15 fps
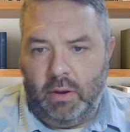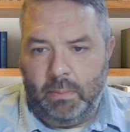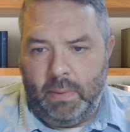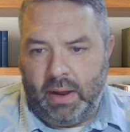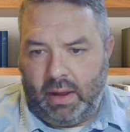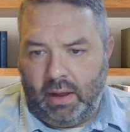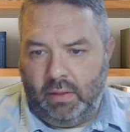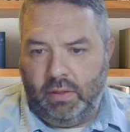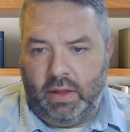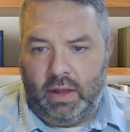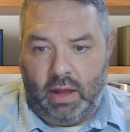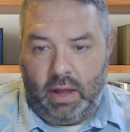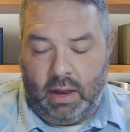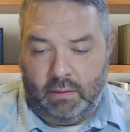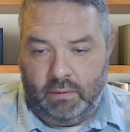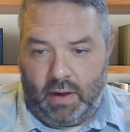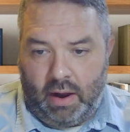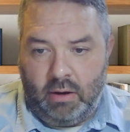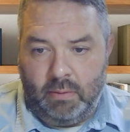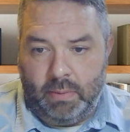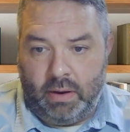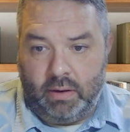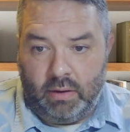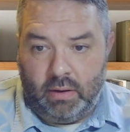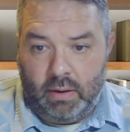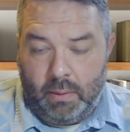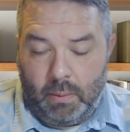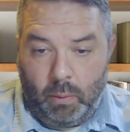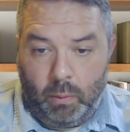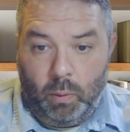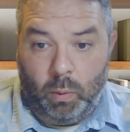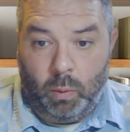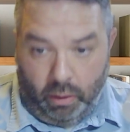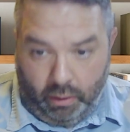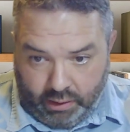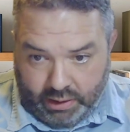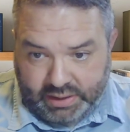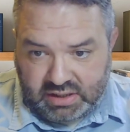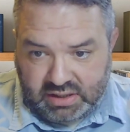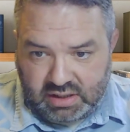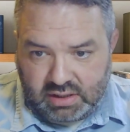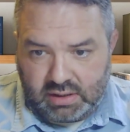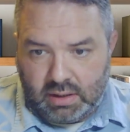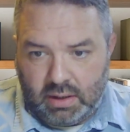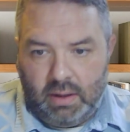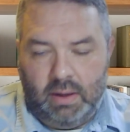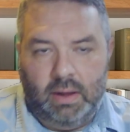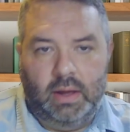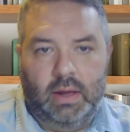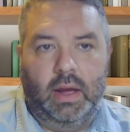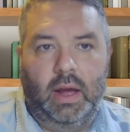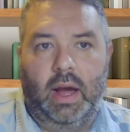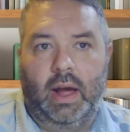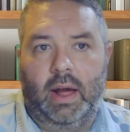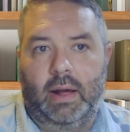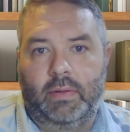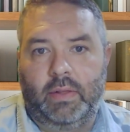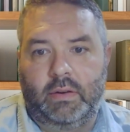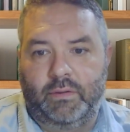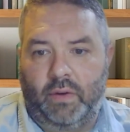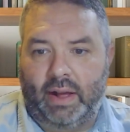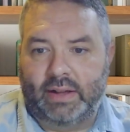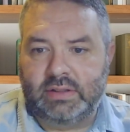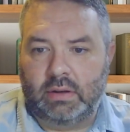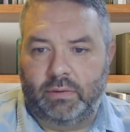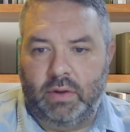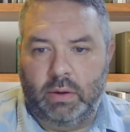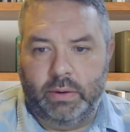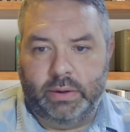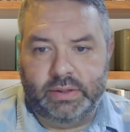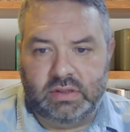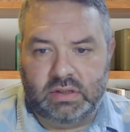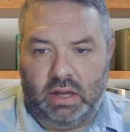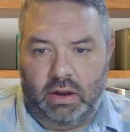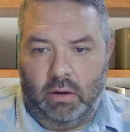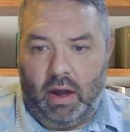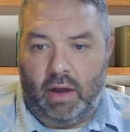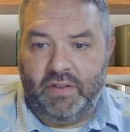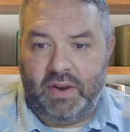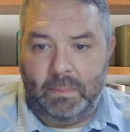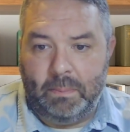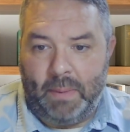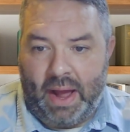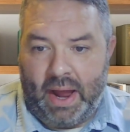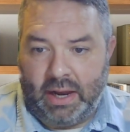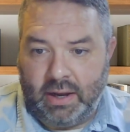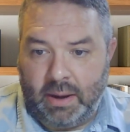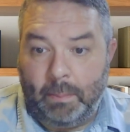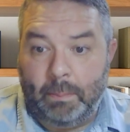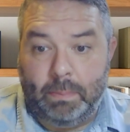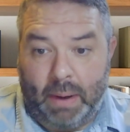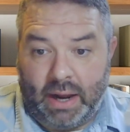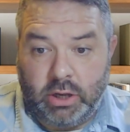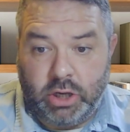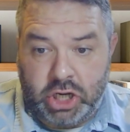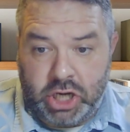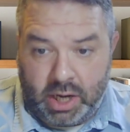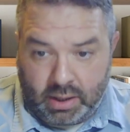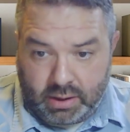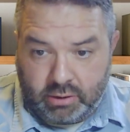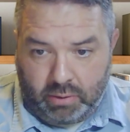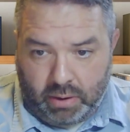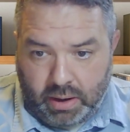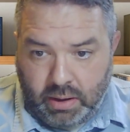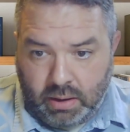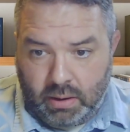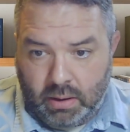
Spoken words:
making the environment worse than fossil fuels. They are often mined by children.